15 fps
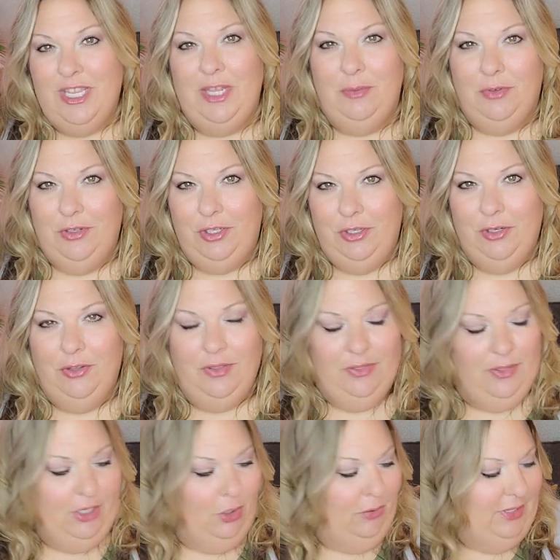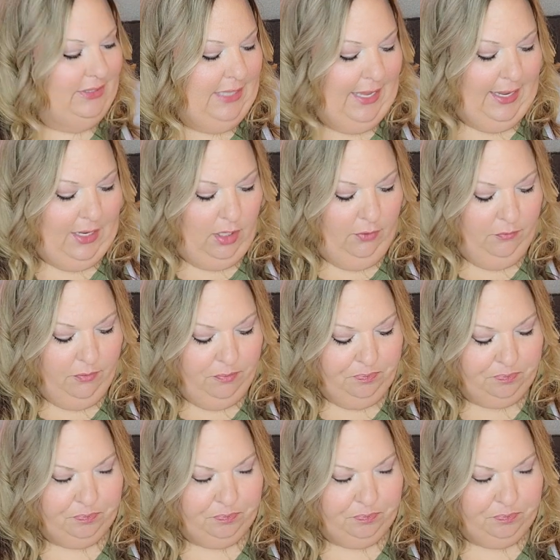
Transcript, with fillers: table, you know, that they always have,